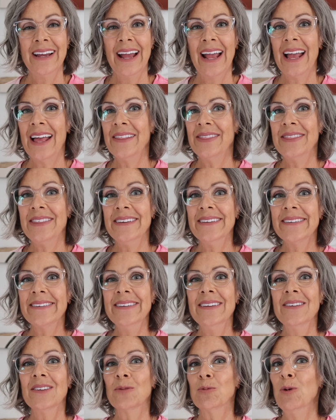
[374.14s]
And this
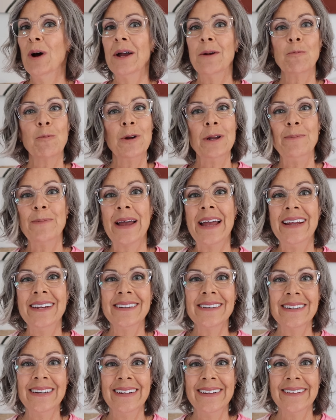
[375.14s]
is what
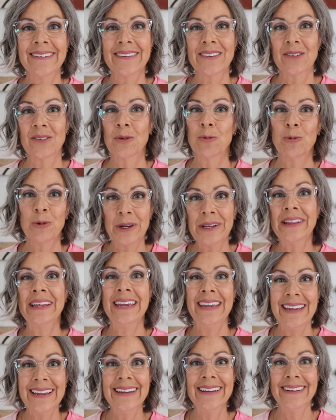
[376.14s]
repentance
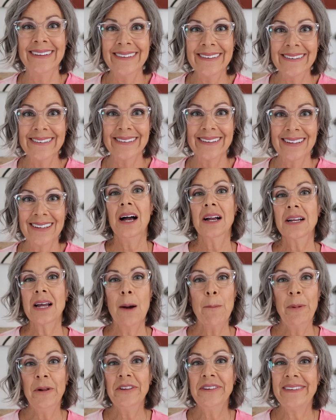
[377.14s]
really is. A
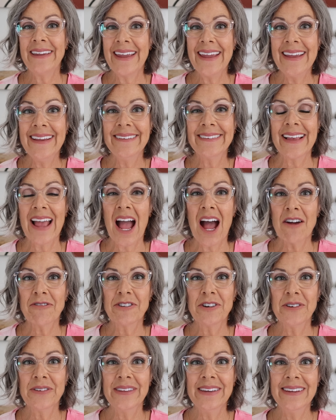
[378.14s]
couple days
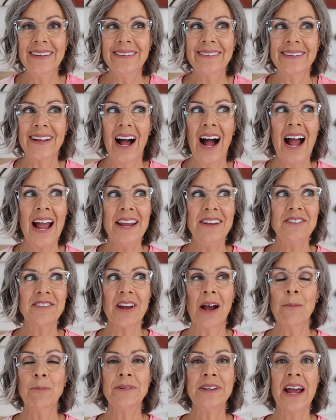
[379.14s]
after this, I
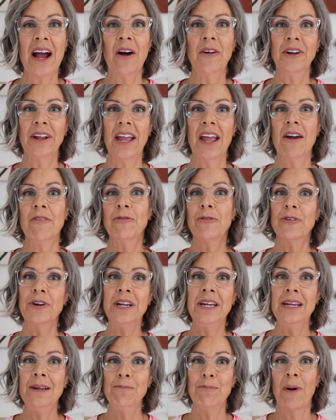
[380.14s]
dumped out
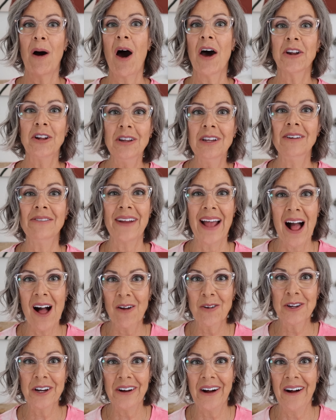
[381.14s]
every bottle of
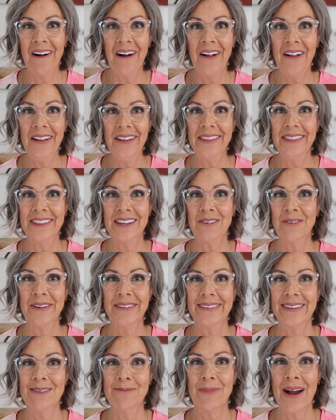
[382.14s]
alcohol that
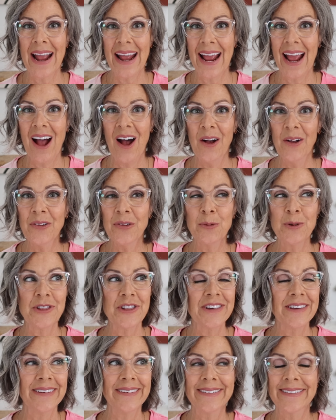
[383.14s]
was in my house,
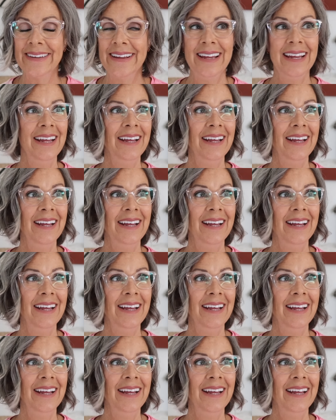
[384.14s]
which is